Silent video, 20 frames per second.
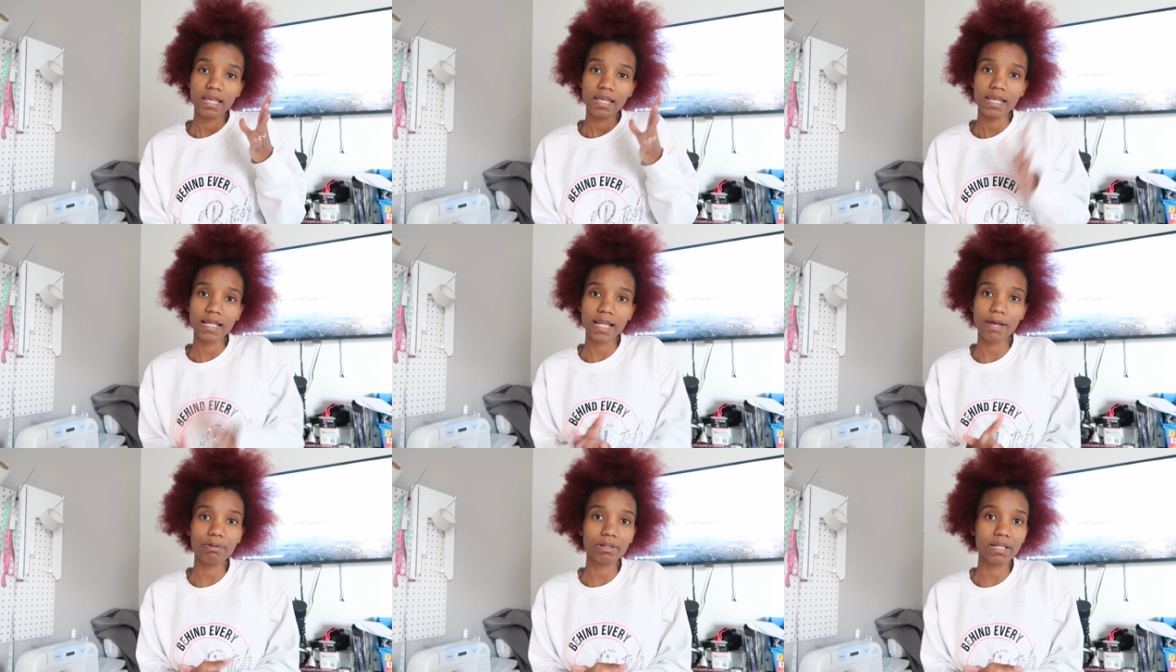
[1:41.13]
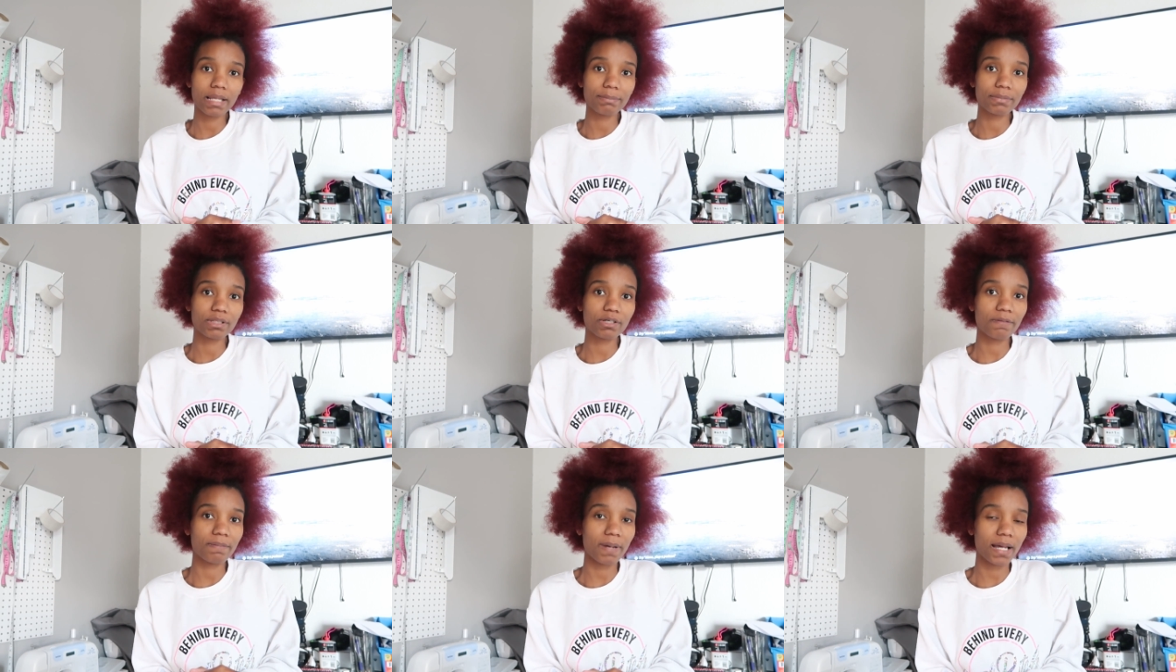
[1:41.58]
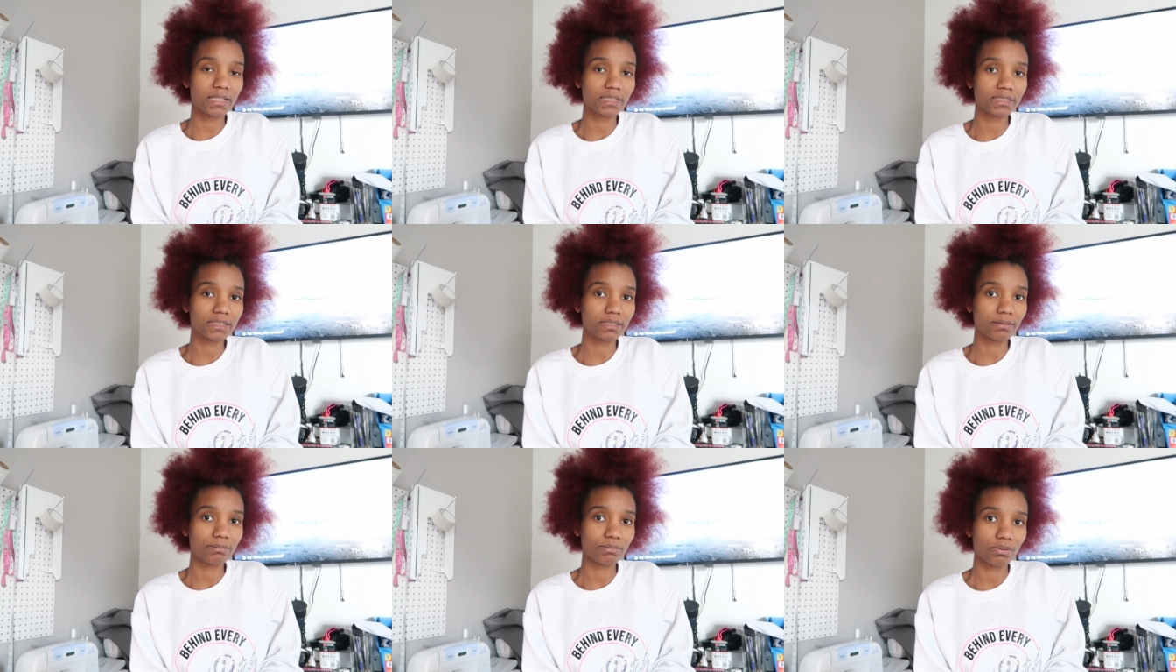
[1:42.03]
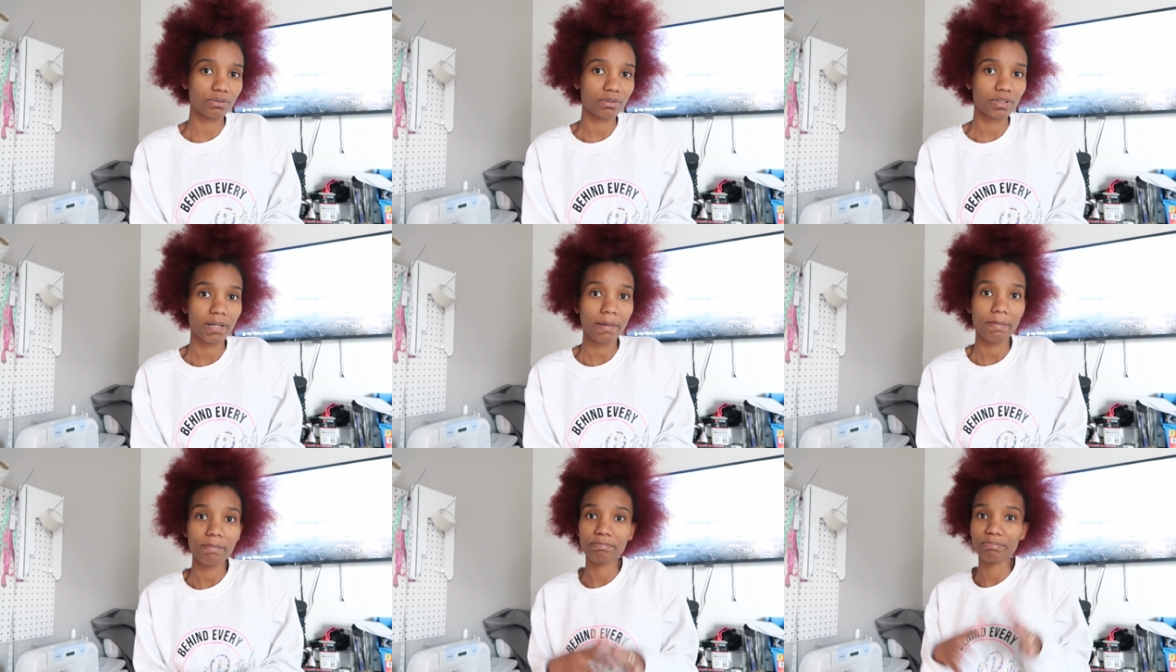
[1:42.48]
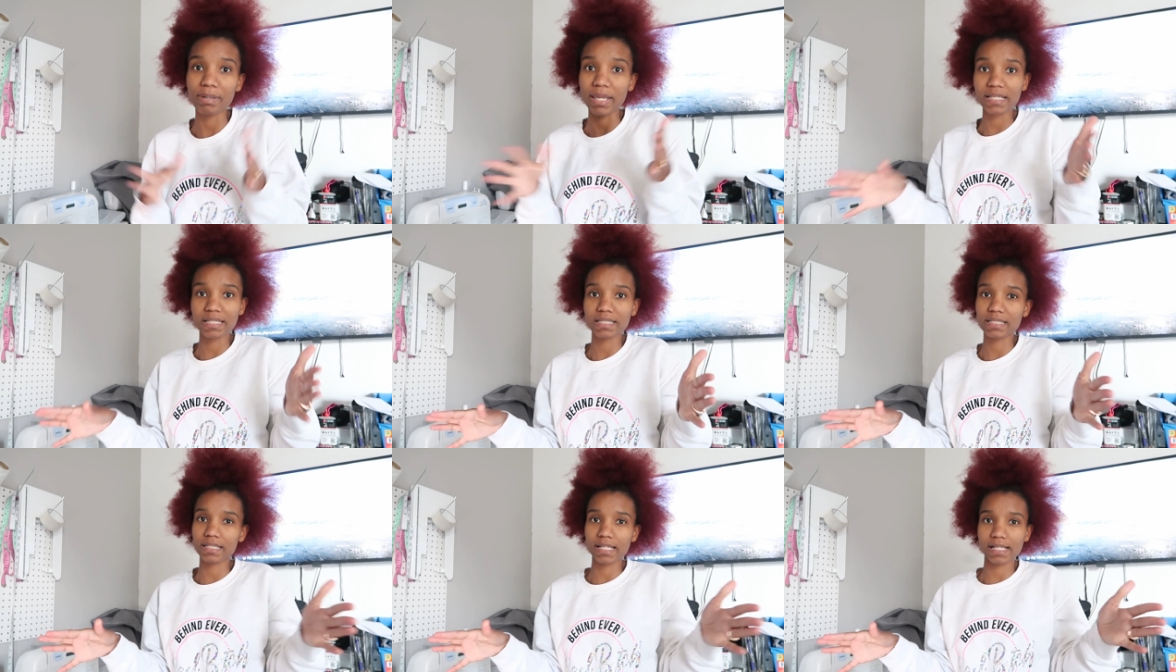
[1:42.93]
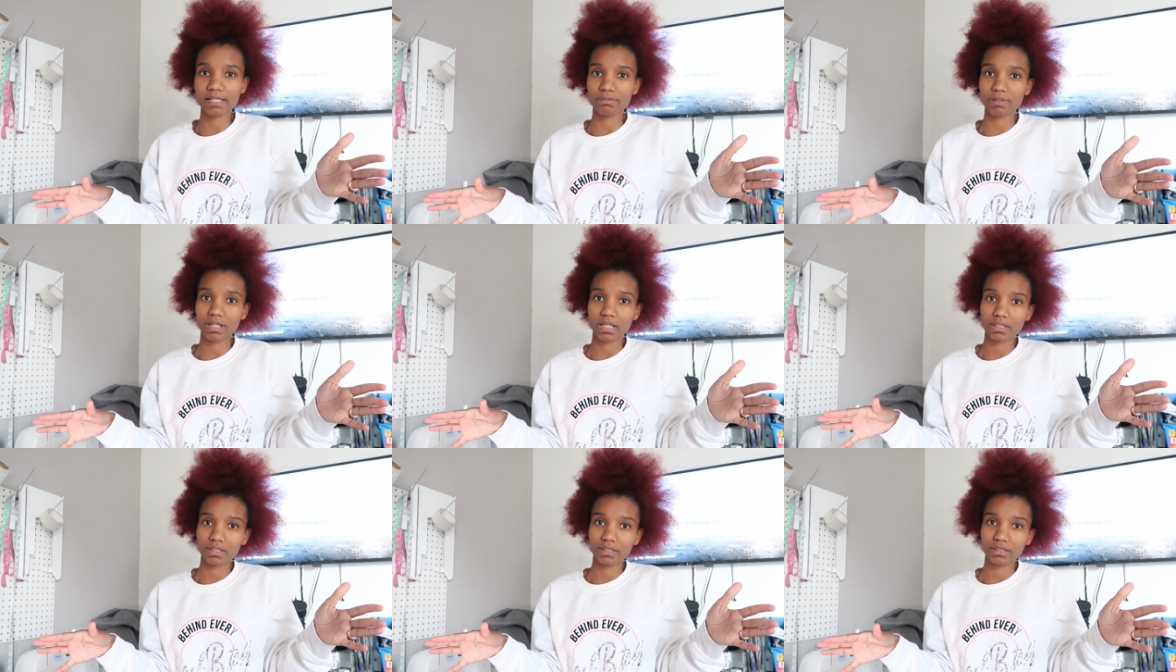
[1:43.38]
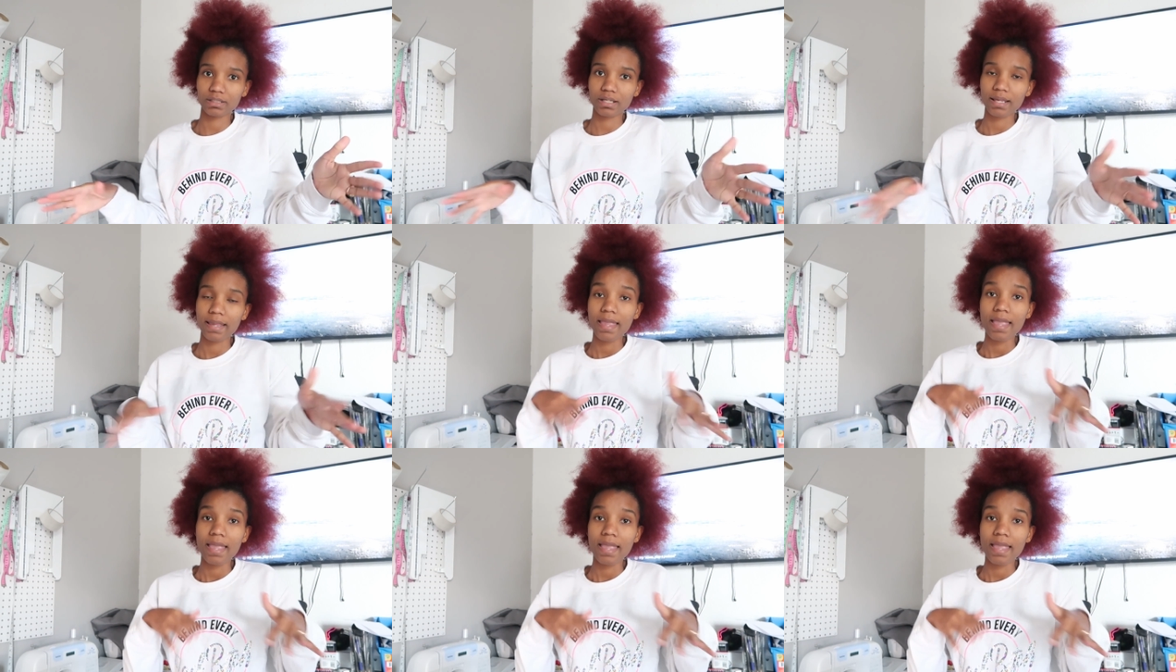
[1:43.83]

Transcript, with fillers: And that will let me know if I need some more. Basically, that's what I did.